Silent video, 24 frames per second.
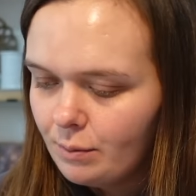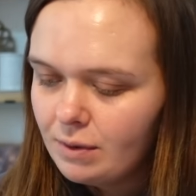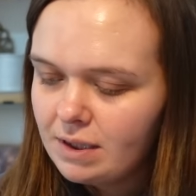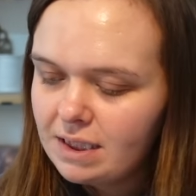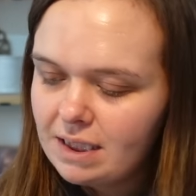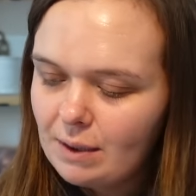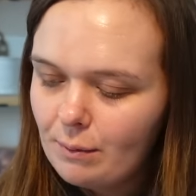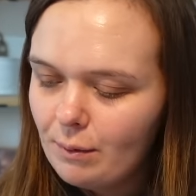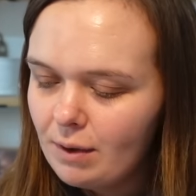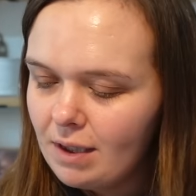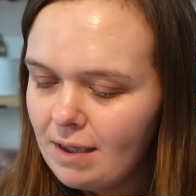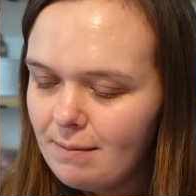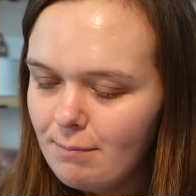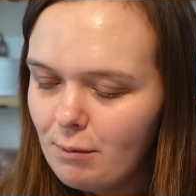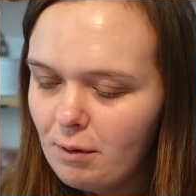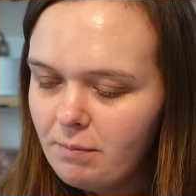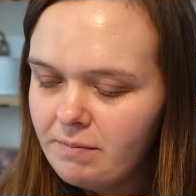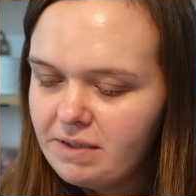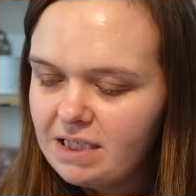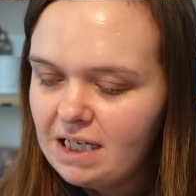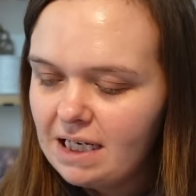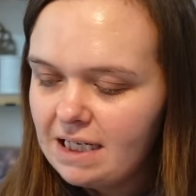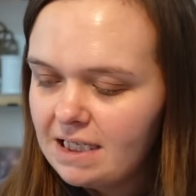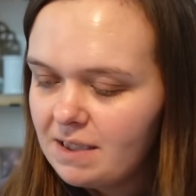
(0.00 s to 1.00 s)
We'll see what their mum
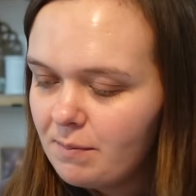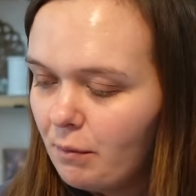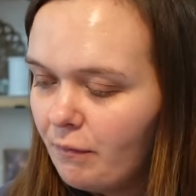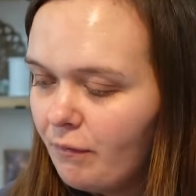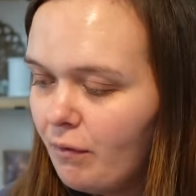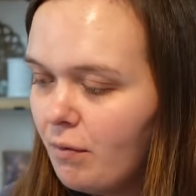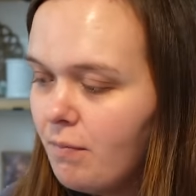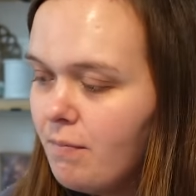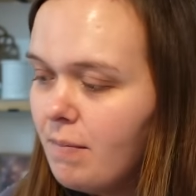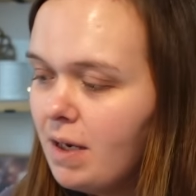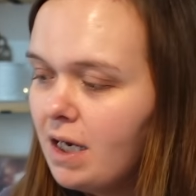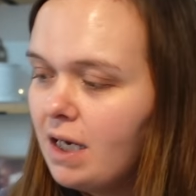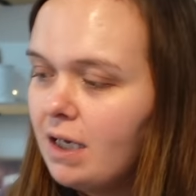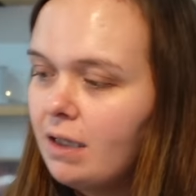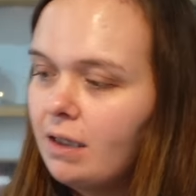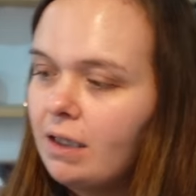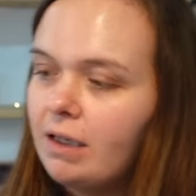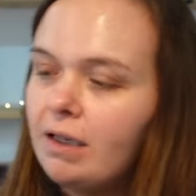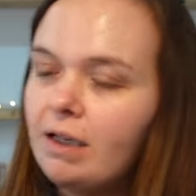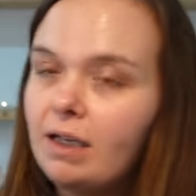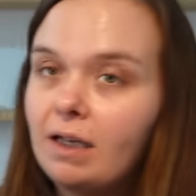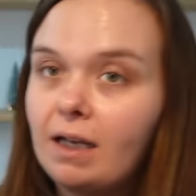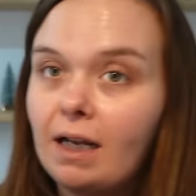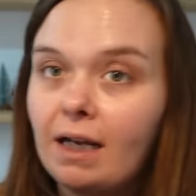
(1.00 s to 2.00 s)
says. But for
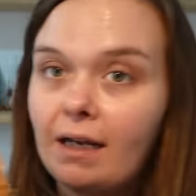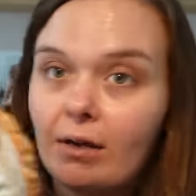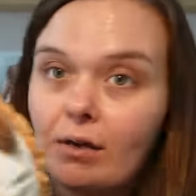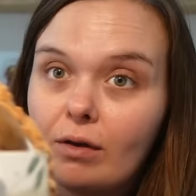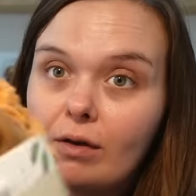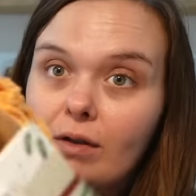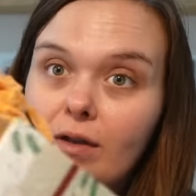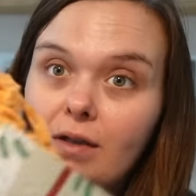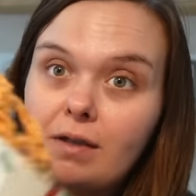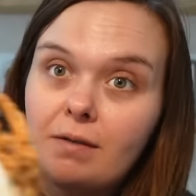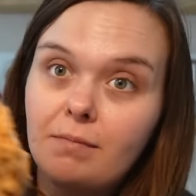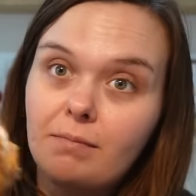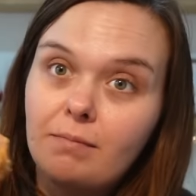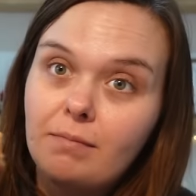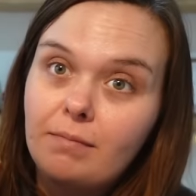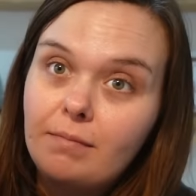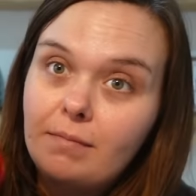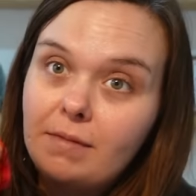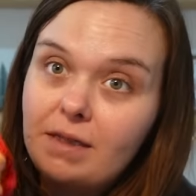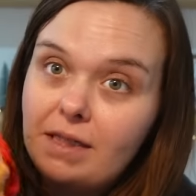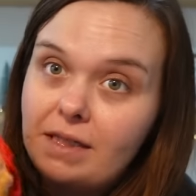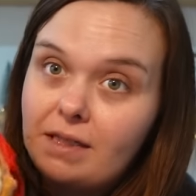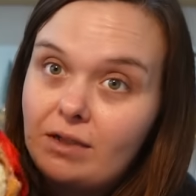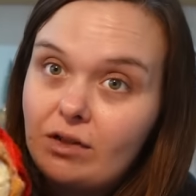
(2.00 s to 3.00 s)
Merlin, I got them
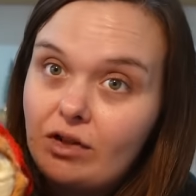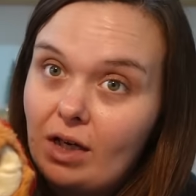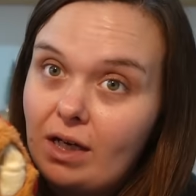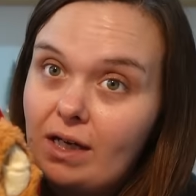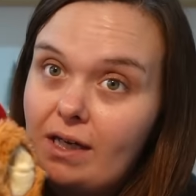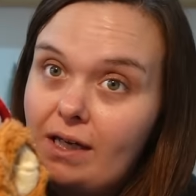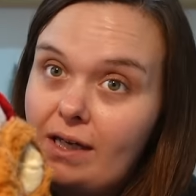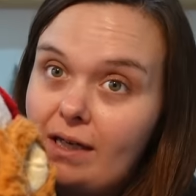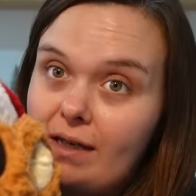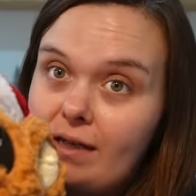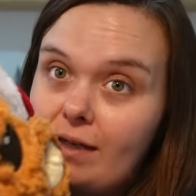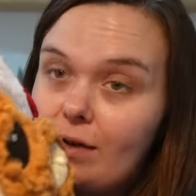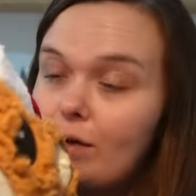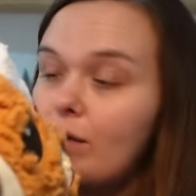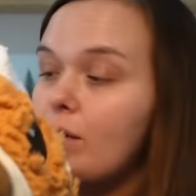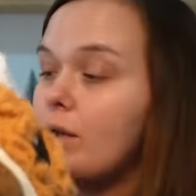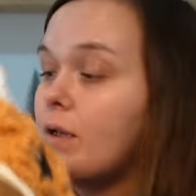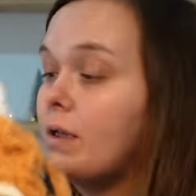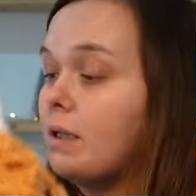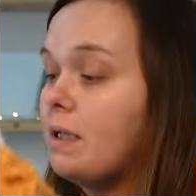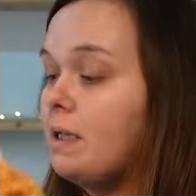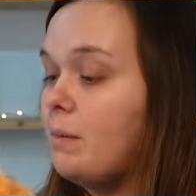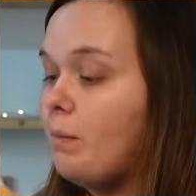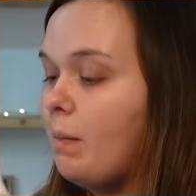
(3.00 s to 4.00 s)
this giant
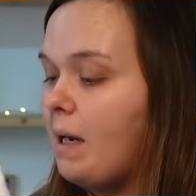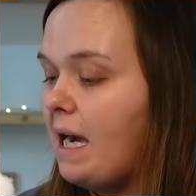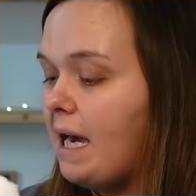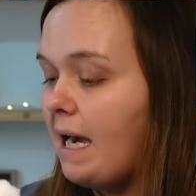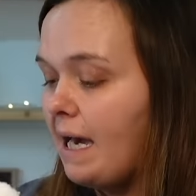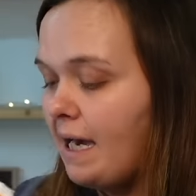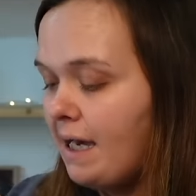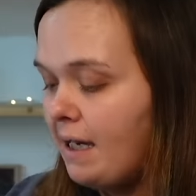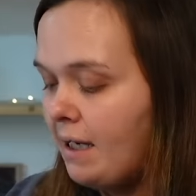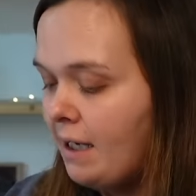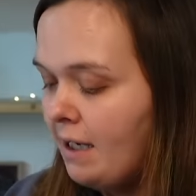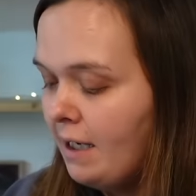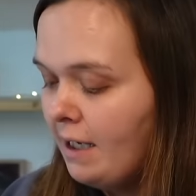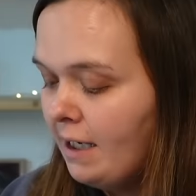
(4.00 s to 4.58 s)
cuddly bear,